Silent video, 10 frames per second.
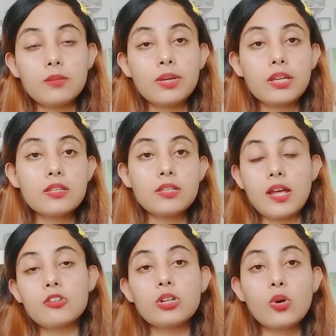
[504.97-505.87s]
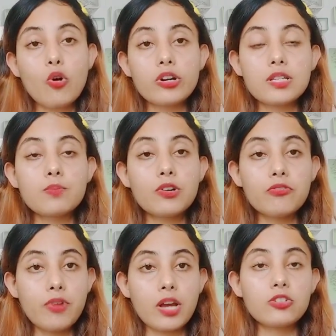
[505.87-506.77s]
because that requires
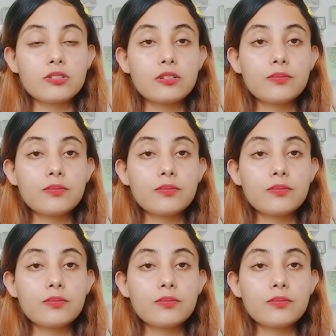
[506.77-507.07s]
perfection.